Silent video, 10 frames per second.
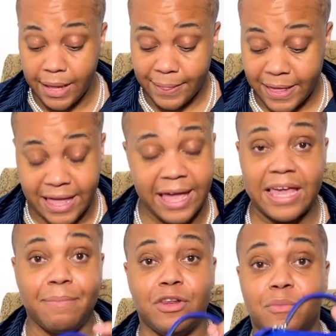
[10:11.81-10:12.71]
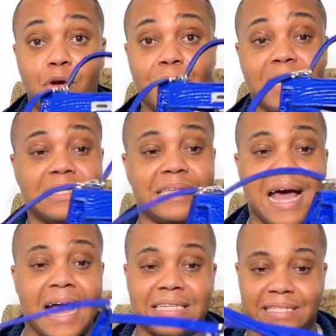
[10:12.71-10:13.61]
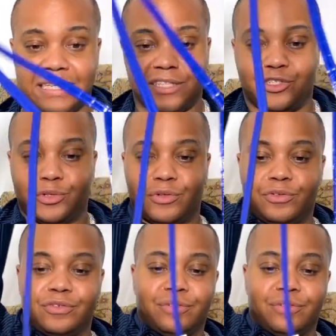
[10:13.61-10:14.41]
they can't get me no more because I see the truth.